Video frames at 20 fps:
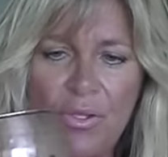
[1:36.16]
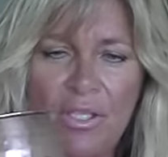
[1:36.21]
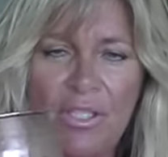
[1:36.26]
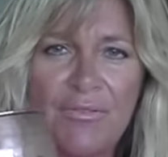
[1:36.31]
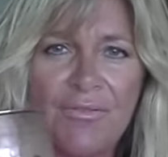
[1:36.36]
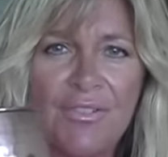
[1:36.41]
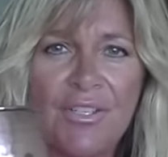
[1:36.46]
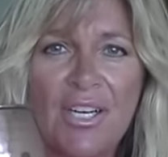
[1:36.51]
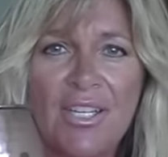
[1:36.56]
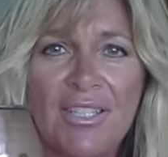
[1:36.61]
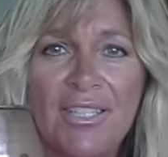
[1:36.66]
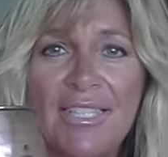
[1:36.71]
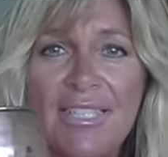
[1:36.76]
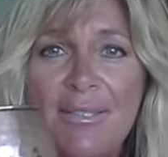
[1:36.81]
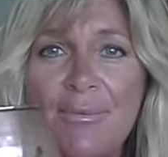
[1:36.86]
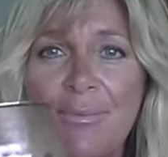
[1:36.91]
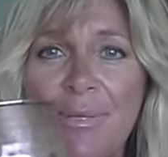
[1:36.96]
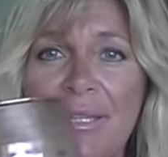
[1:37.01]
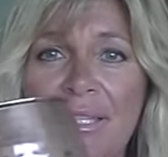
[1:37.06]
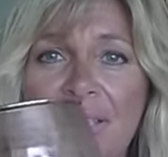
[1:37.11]
I feel
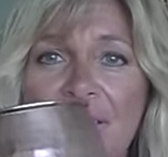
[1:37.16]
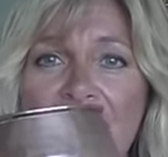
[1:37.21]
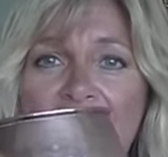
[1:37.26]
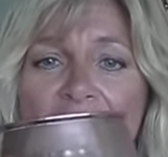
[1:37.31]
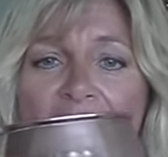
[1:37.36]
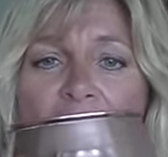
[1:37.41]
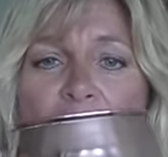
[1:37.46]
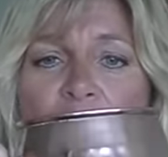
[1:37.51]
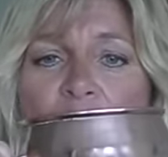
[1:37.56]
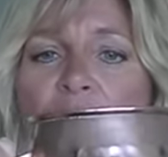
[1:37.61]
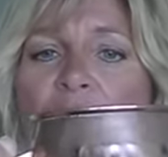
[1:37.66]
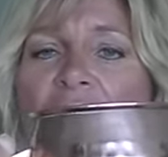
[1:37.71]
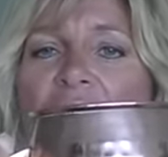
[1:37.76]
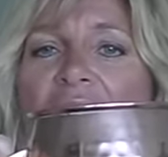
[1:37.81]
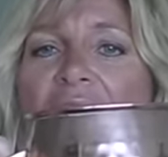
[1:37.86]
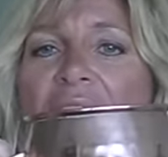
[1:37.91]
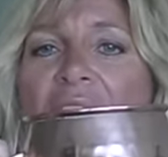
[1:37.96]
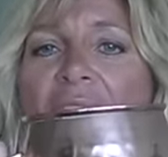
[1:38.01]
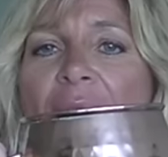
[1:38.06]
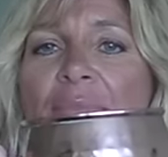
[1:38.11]
like my little copper
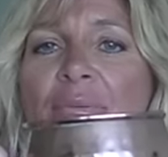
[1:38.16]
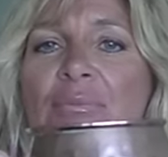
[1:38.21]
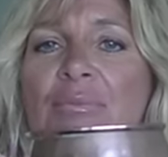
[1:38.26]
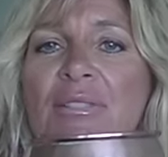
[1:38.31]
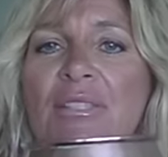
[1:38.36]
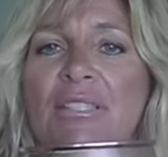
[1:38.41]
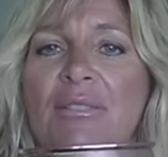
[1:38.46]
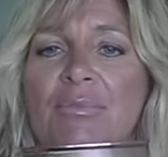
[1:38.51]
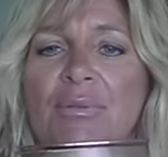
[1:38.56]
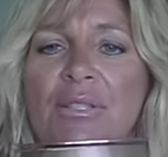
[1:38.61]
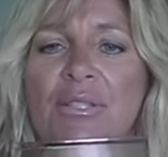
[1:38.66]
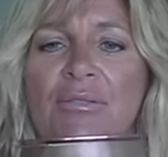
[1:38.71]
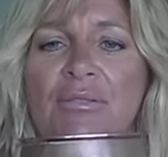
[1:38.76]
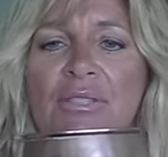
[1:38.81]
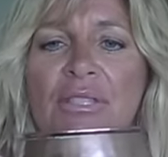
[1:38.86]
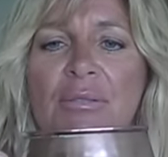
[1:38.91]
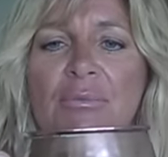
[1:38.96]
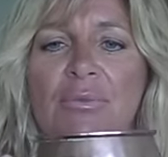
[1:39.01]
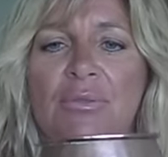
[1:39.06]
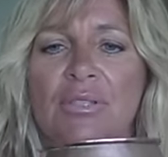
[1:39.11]
mug compliments the Pier
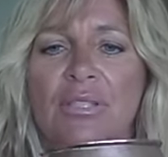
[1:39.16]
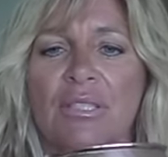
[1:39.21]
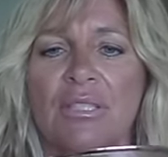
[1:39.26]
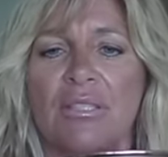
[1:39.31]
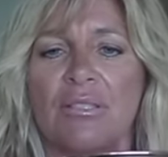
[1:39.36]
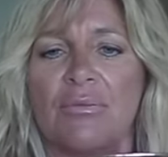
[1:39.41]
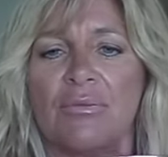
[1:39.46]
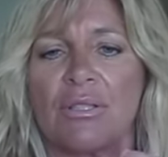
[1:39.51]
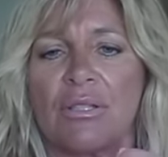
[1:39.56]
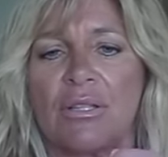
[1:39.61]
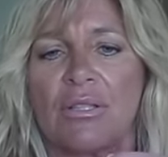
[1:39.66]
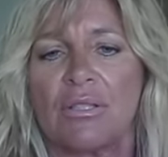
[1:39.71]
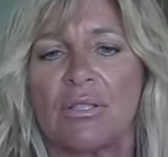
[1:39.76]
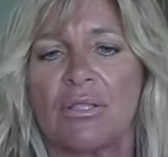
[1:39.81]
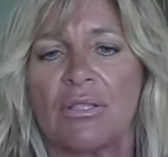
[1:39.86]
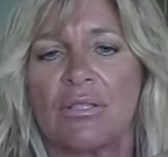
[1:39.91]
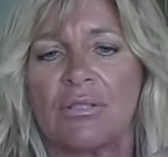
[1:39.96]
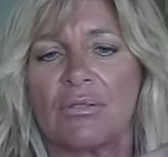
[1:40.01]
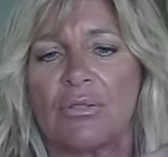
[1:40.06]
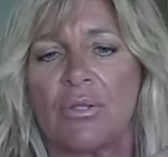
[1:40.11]
1 Imports with the
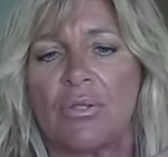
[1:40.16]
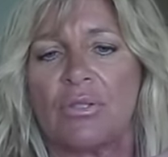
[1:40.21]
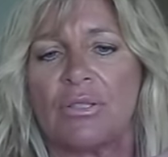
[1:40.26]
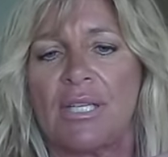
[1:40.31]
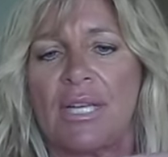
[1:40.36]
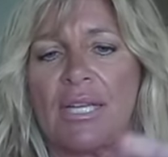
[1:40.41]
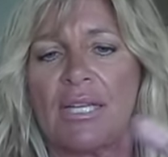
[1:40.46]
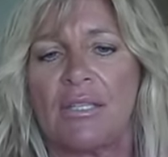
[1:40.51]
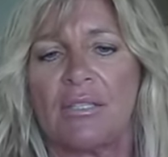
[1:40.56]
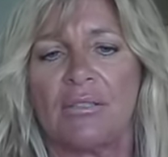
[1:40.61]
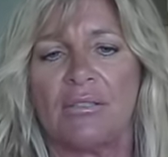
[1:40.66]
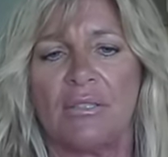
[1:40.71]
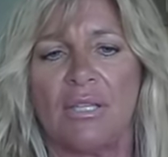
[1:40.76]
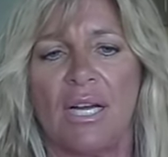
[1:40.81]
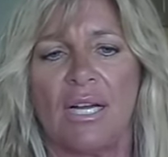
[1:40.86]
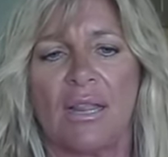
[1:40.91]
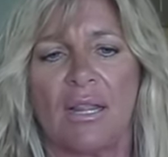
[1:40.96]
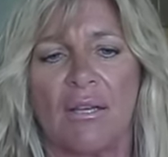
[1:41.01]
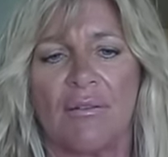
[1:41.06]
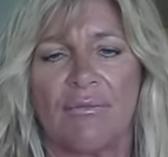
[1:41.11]
little gold handle.
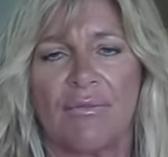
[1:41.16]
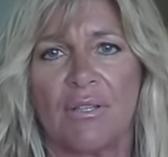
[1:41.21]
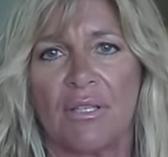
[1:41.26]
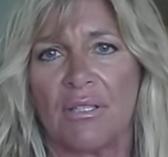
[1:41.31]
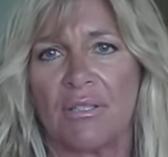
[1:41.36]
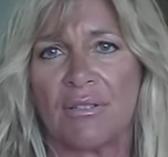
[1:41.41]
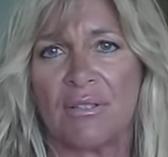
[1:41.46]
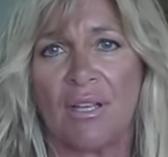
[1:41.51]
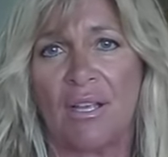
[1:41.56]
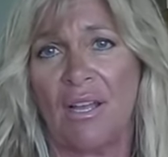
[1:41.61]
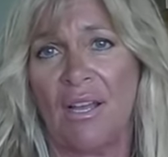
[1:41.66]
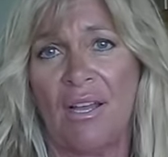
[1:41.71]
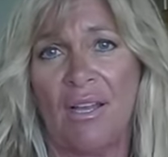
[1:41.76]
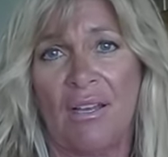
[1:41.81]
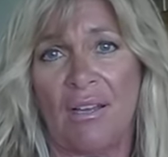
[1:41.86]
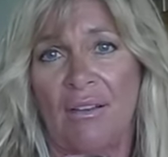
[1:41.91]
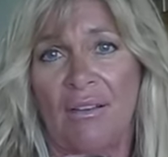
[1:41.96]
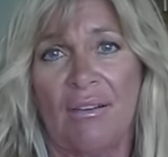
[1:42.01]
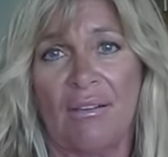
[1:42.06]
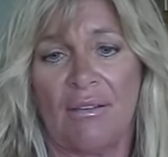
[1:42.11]
I love these.
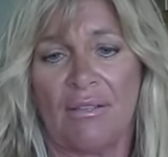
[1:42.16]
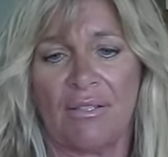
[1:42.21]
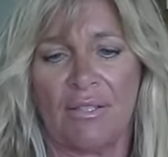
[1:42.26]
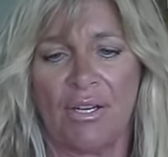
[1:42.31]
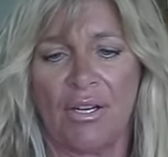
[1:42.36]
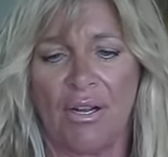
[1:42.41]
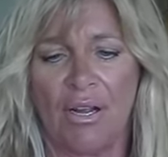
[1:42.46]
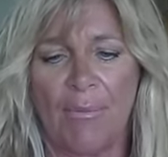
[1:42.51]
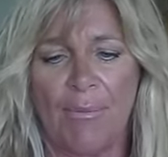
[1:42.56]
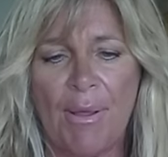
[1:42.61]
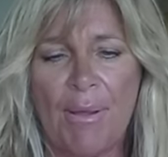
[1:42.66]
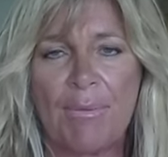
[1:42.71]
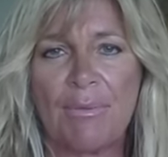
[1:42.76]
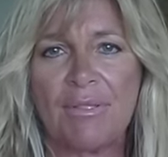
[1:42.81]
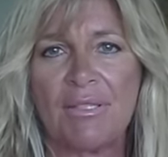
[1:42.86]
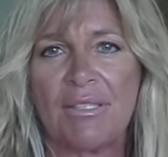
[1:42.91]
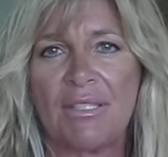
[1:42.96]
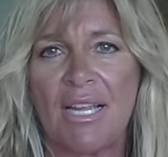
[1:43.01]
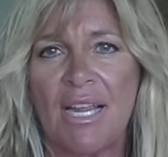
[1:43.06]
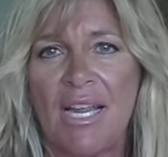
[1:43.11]
You know,
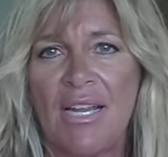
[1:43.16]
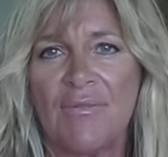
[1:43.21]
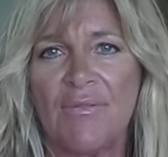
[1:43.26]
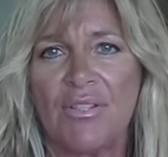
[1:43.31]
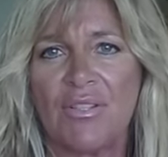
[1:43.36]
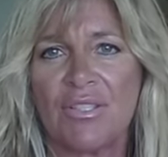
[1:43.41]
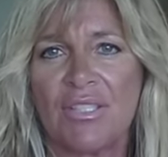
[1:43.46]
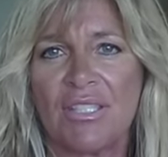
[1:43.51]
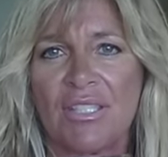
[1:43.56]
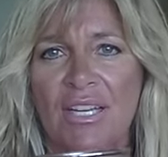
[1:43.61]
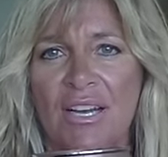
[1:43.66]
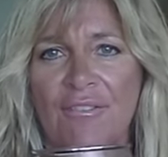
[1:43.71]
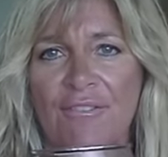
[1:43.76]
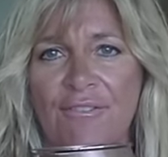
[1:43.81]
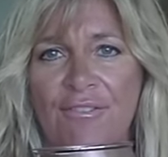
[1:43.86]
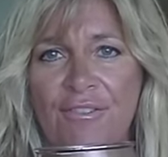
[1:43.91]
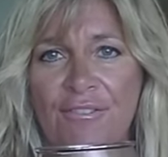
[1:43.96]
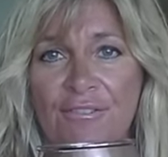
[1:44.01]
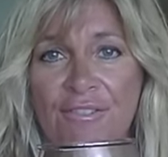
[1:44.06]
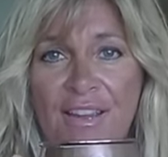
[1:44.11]
people save their
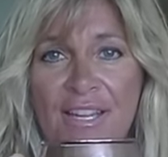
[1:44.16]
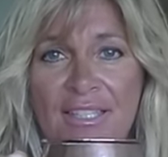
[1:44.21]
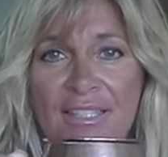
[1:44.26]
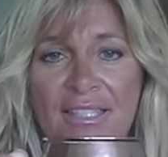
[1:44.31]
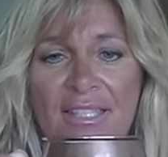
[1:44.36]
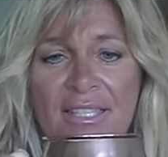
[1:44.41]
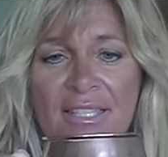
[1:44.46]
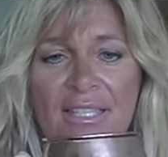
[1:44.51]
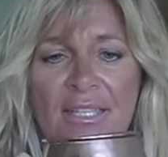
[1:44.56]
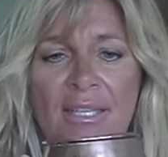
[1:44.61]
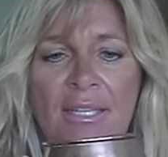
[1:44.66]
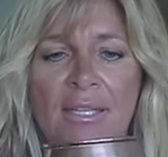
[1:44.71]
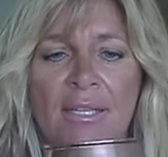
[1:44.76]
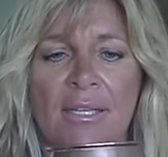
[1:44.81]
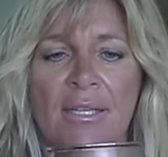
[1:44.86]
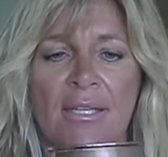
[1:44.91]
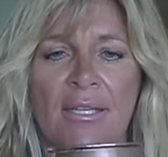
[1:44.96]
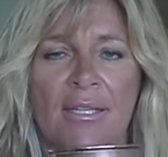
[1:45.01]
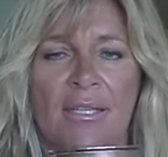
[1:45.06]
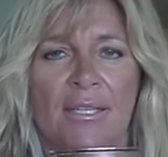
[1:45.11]
stuff for fancy
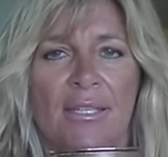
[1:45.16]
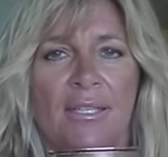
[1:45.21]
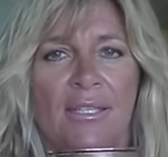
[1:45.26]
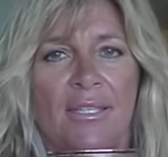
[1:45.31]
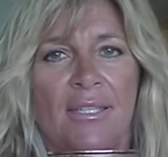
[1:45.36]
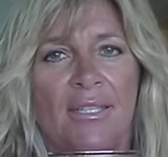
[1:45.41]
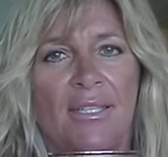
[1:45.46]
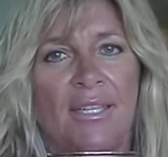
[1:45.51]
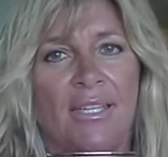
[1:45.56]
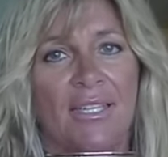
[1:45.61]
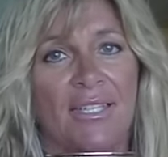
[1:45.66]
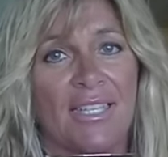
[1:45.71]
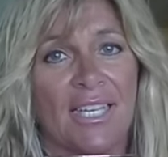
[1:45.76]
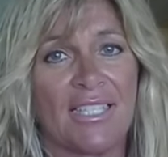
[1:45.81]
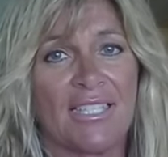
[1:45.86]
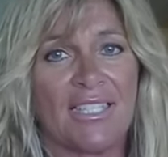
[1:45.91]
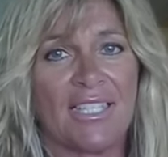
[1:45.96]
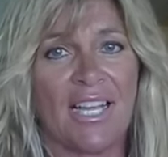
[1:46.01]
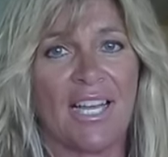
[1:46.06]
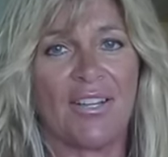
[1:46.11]

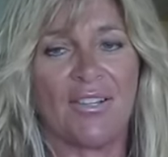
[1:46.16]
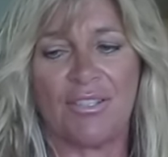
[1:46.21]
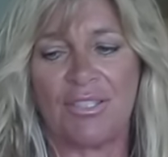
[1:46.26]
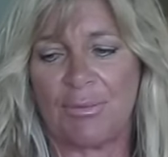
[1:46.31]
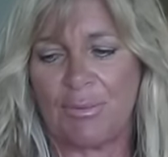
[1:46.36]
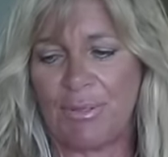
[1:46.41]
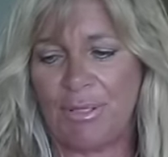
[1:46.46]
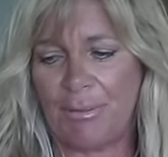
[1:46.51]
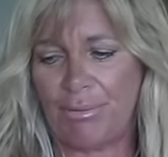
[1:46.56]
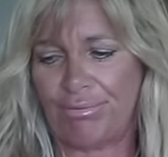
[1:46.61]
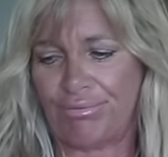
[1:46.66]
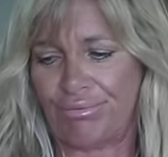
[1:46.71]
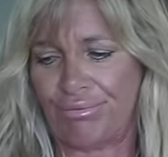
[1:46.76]
get-togethers, but